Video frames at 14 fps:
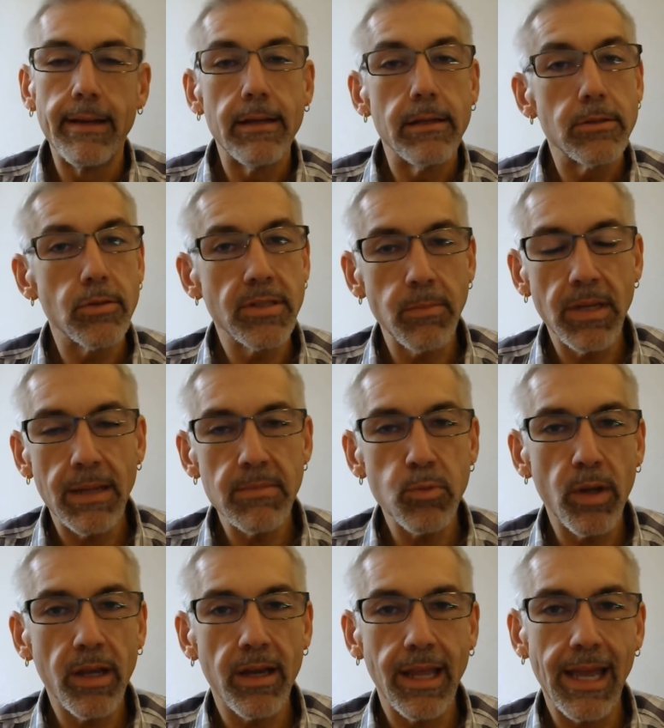So sometimes we
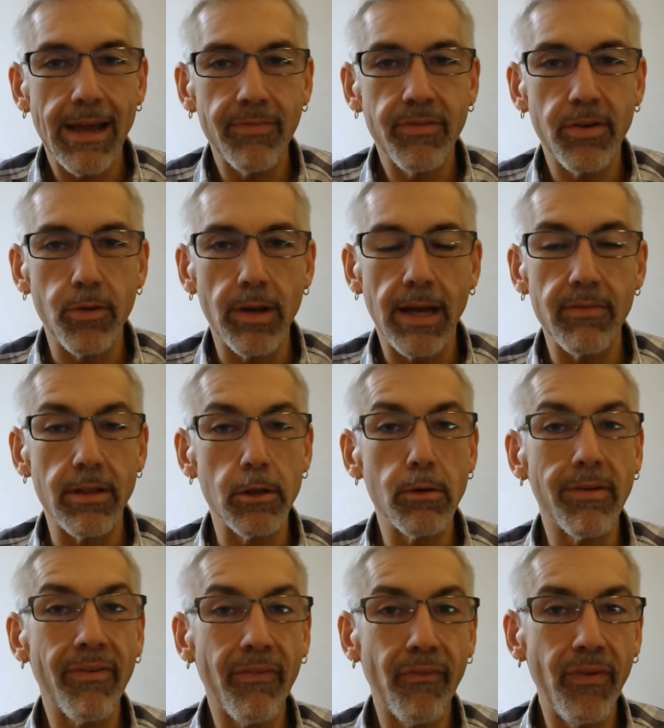kind of have to have a little
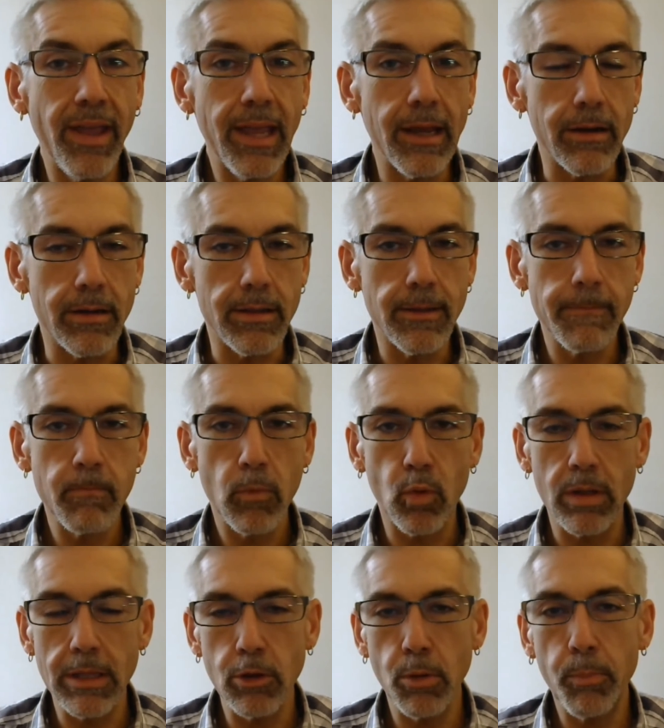fail or a
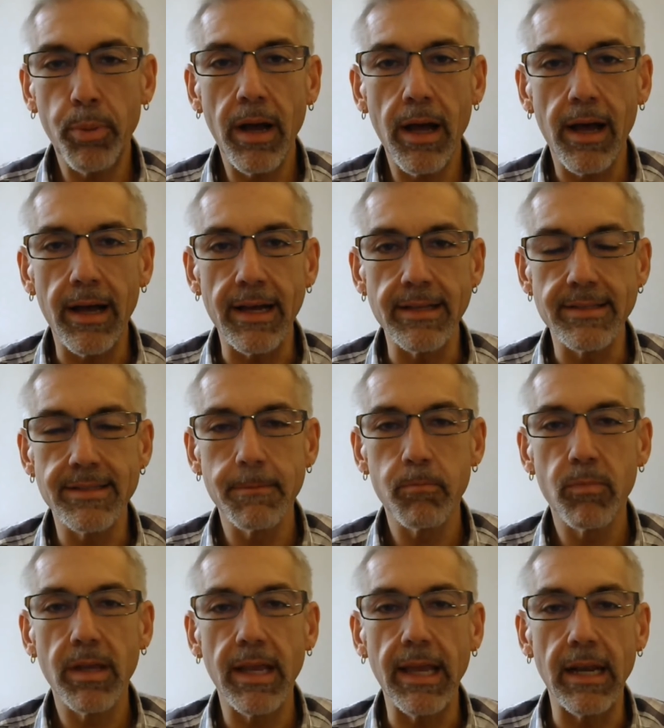little pause
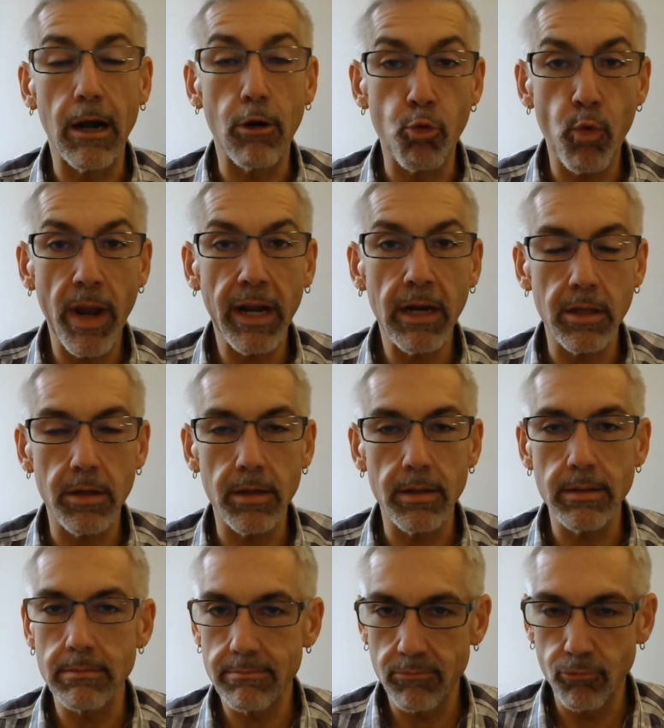in our regular
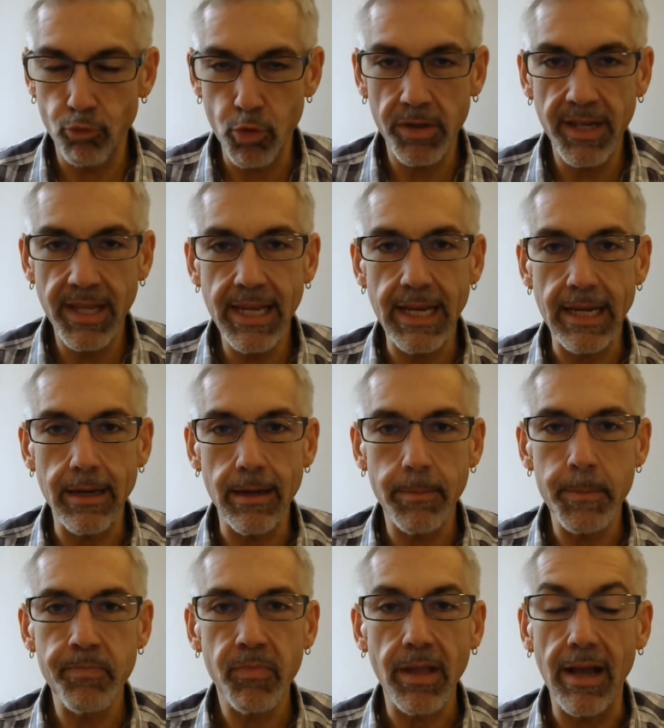routine
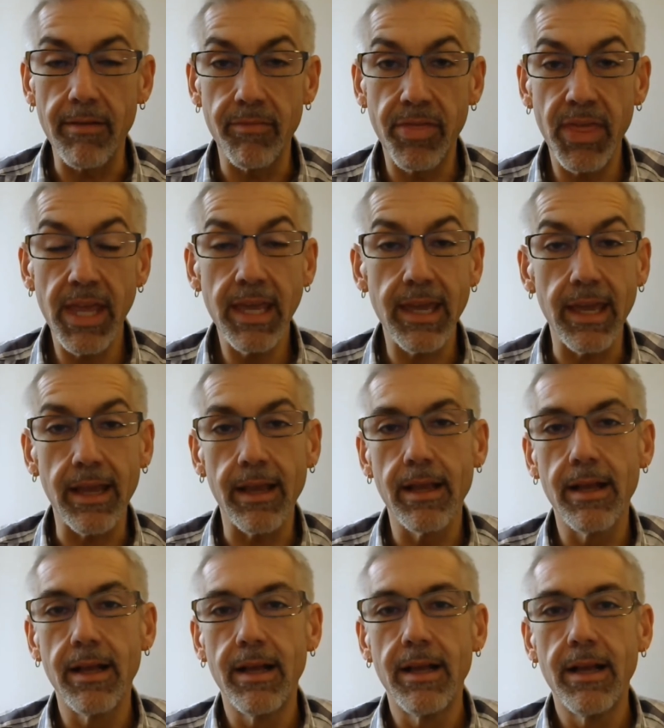of thinking
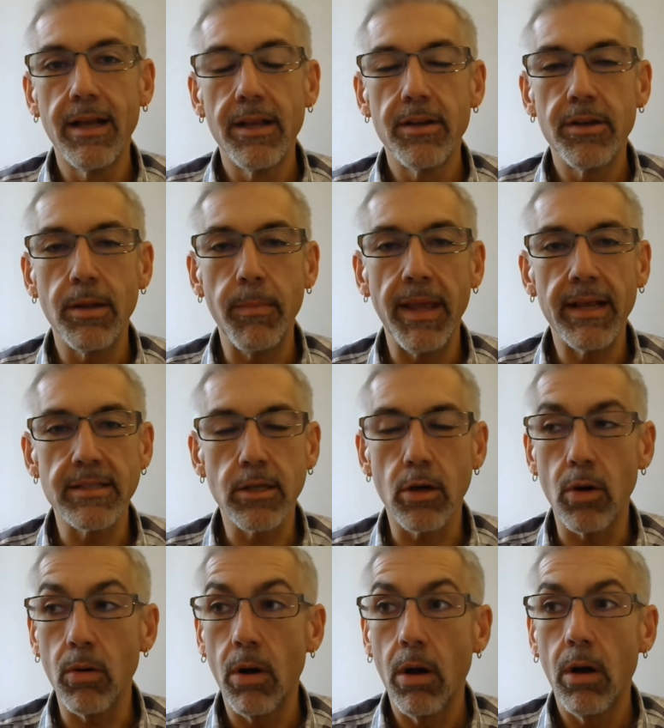to make us
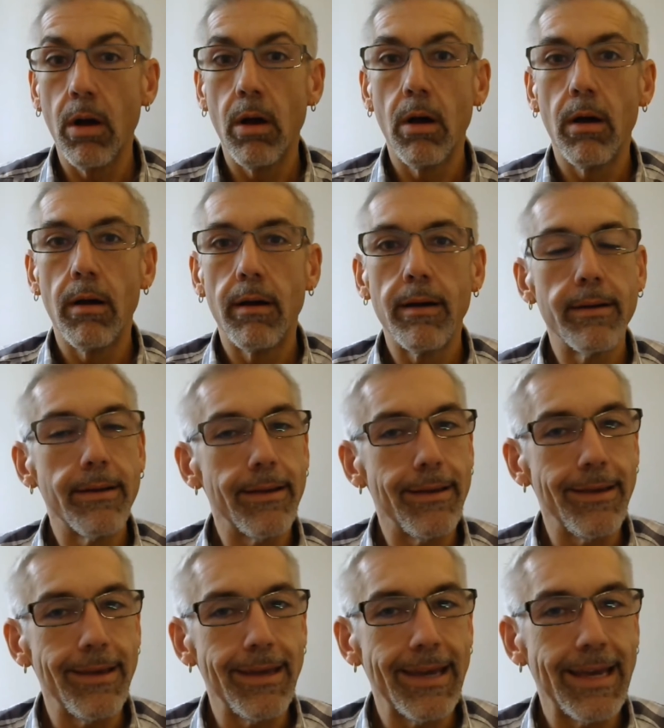go,
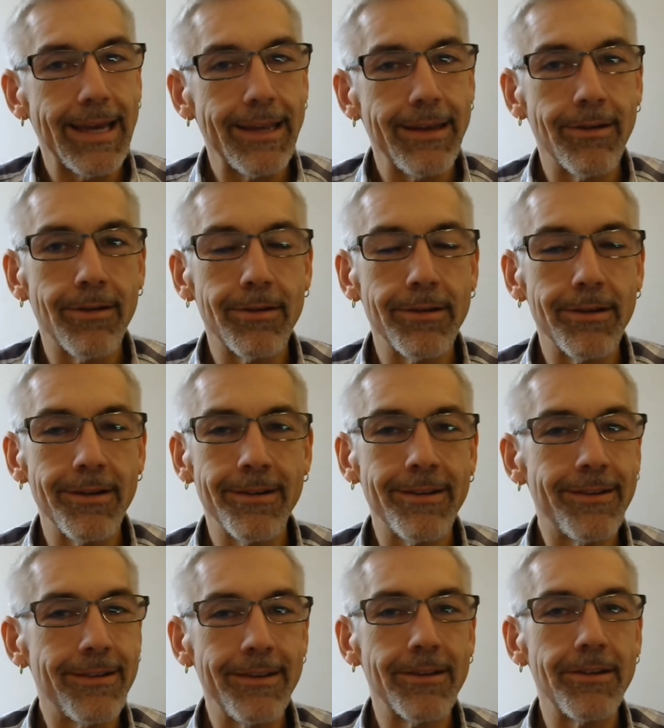yeah, no,
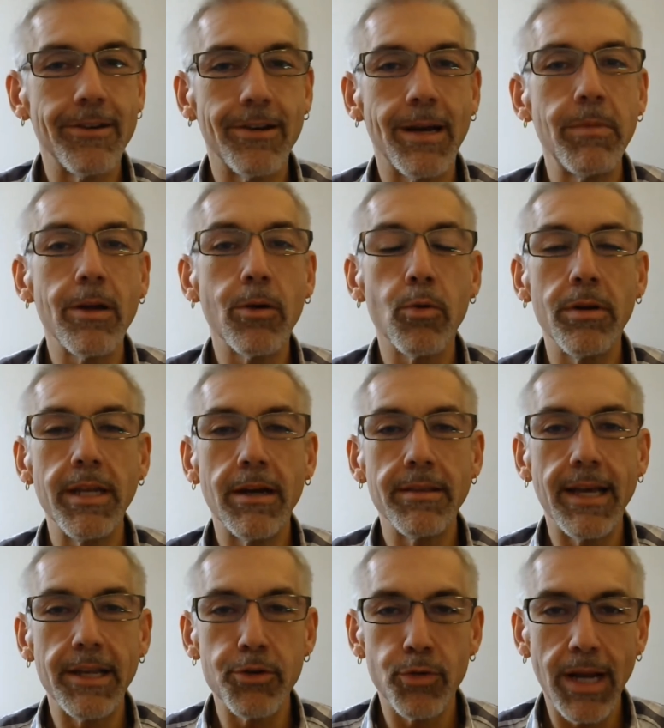I'm not going down
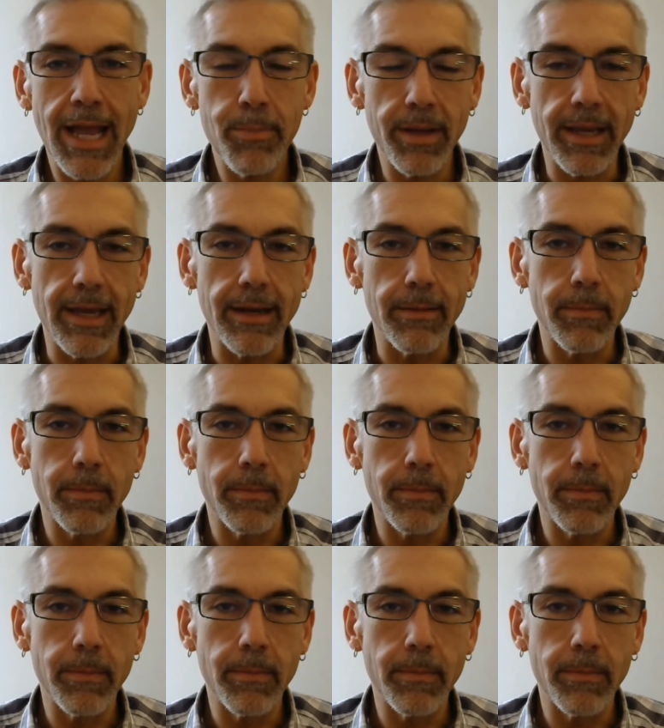that trap again.